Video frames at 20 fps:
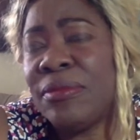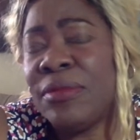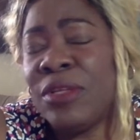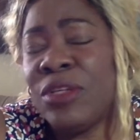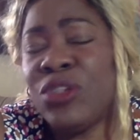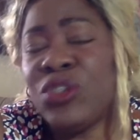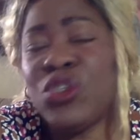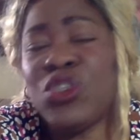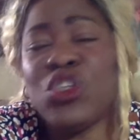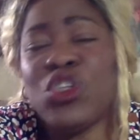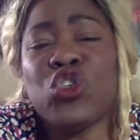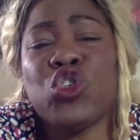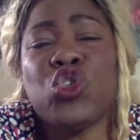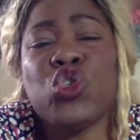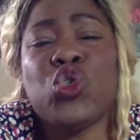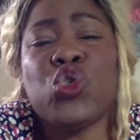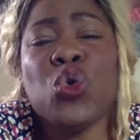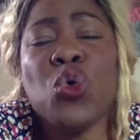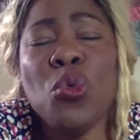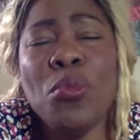So there's
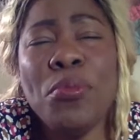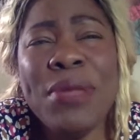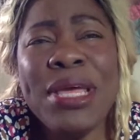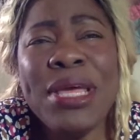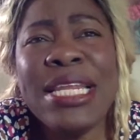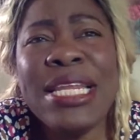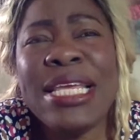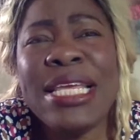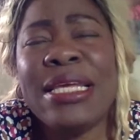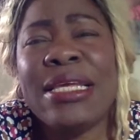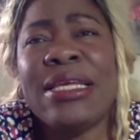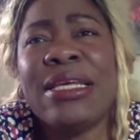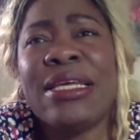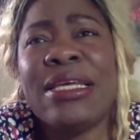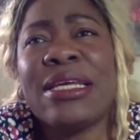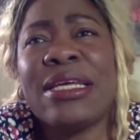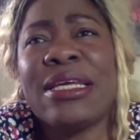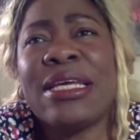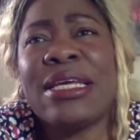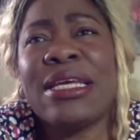so many
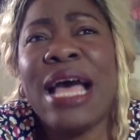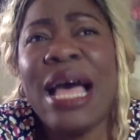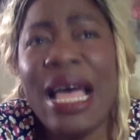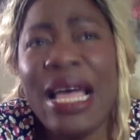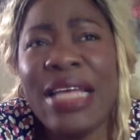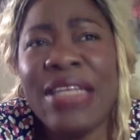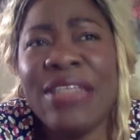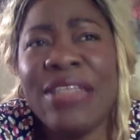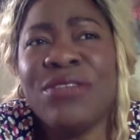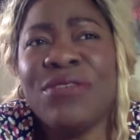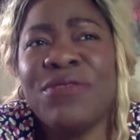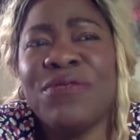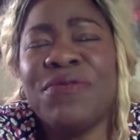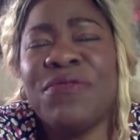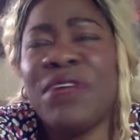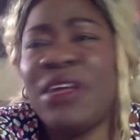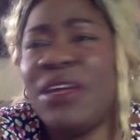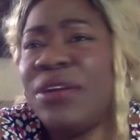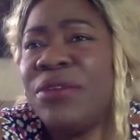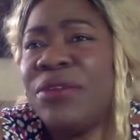kinds of
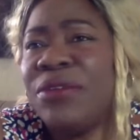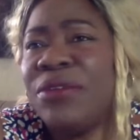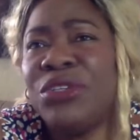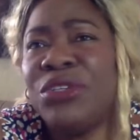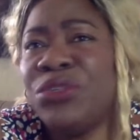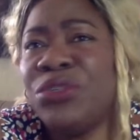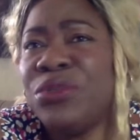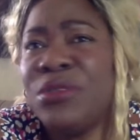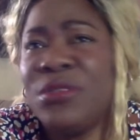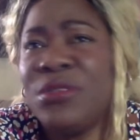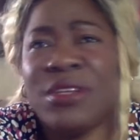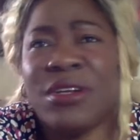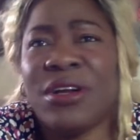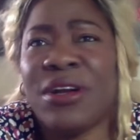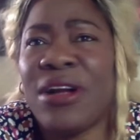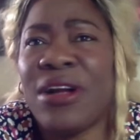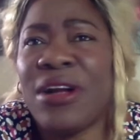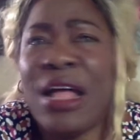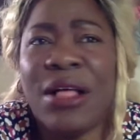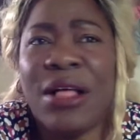fire rituals that
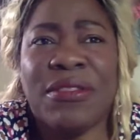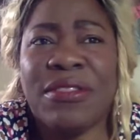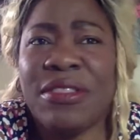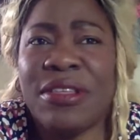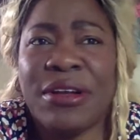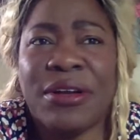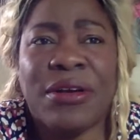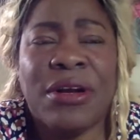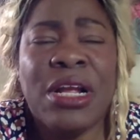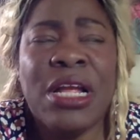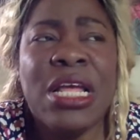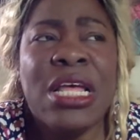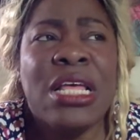are out there.